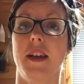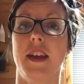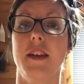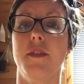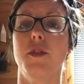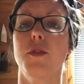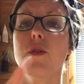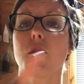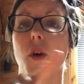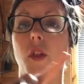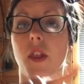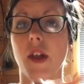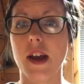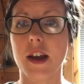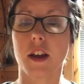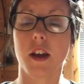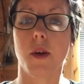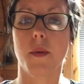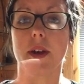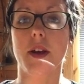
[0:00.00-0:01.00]
If you've got
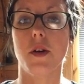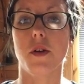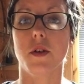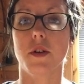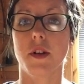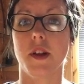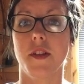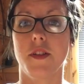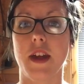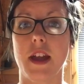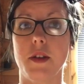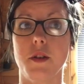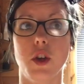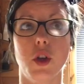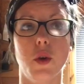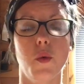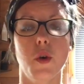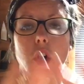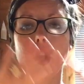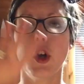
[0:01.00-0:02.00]
that going on,
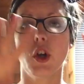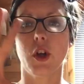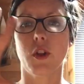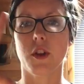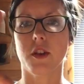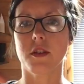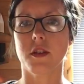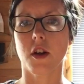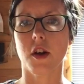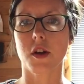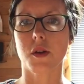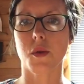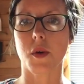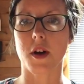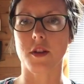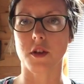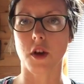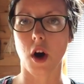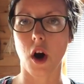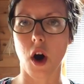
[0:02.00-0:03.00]
then you want to look at the
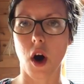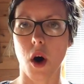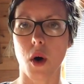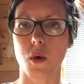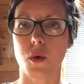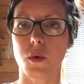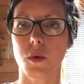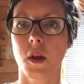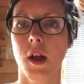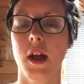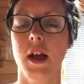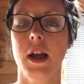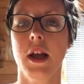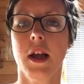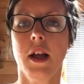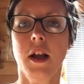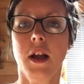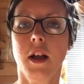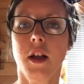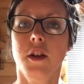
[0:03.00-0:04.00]
cycle as a whole.
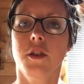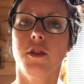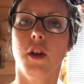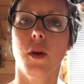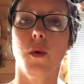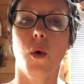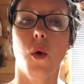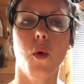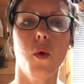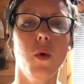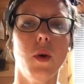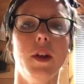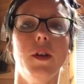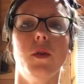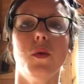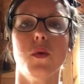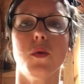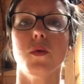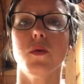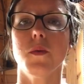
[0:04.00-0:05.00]
So all
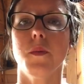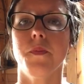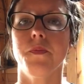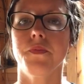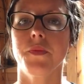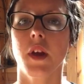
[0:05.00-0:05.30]
in all,